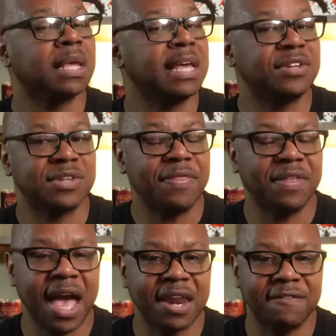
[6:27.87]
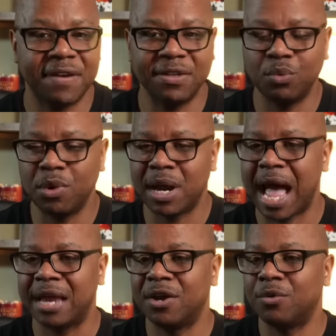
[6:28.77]
It's not the kind of faith where
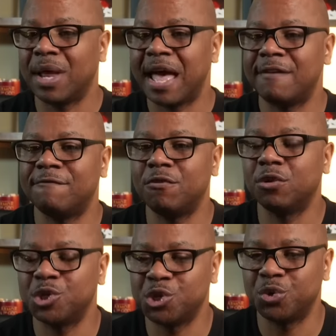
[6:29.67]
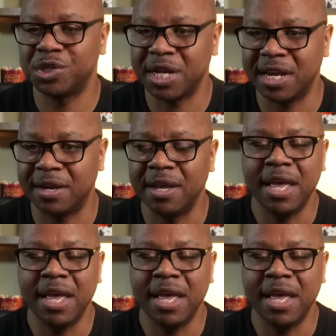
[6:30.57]
I don't have full assurance in it.